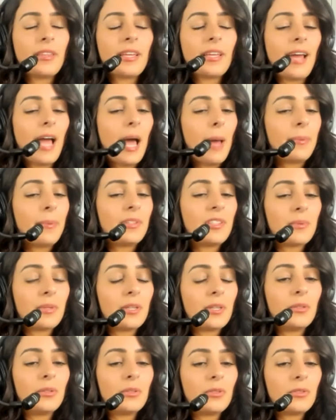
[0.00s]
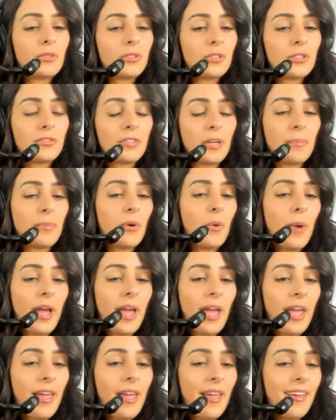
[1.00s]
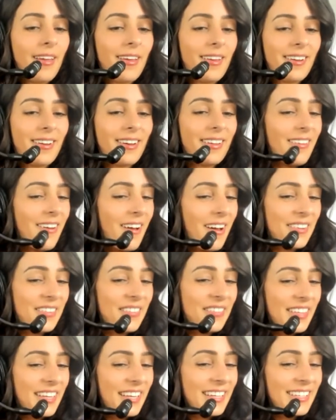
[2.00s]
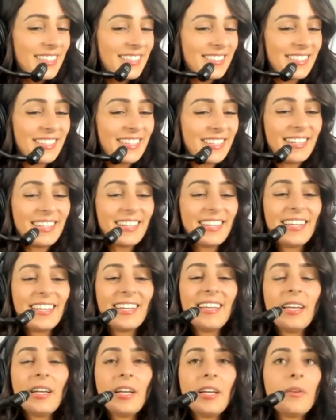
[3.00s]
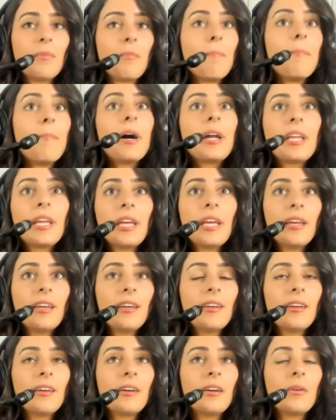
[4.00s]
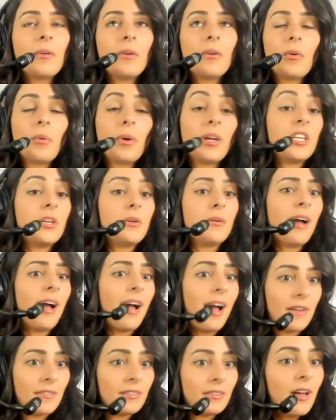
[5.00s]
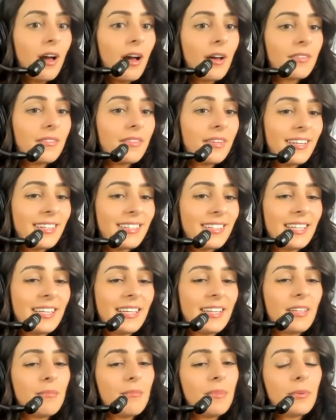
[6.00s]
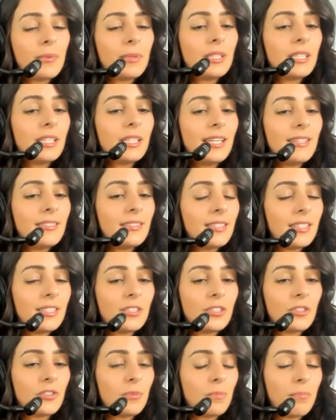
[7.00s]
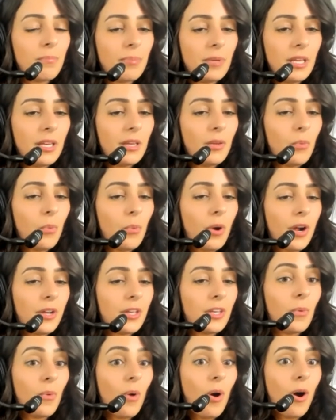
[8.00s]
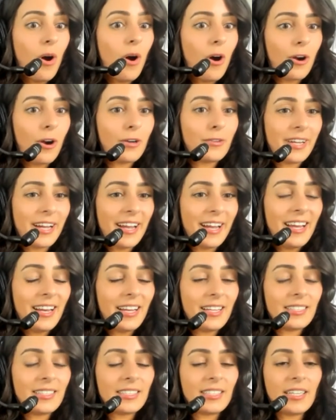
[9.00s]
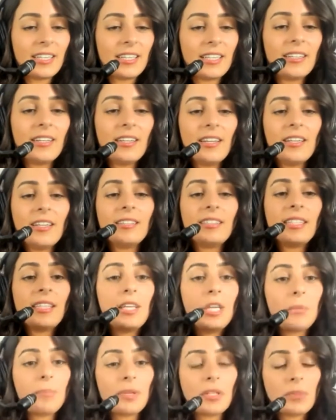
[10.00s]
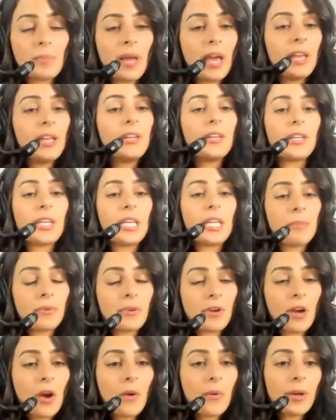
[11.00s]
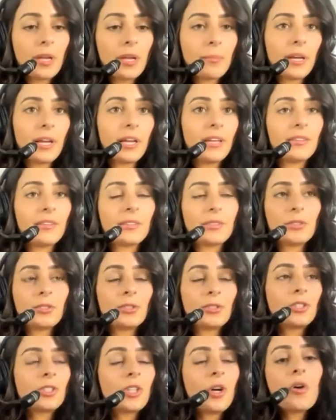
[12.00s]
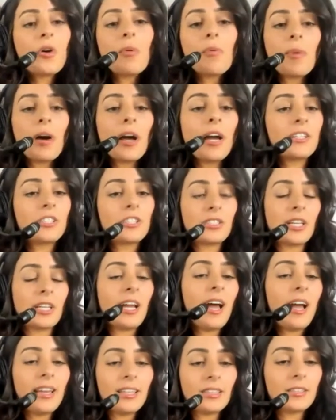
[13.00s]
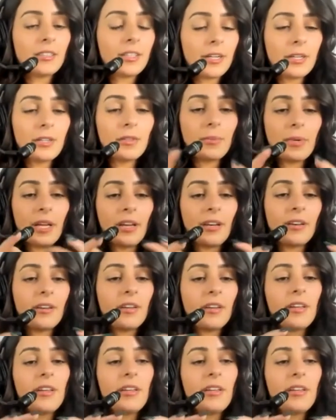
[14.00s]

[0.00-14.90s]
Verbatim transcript: that happens when you strip away a lot mm-hmm. of things and money when you have a lot of it, it can be really easy to just be where you are, right? And to to keep expanding, to keep growing. But there's so much that I learned when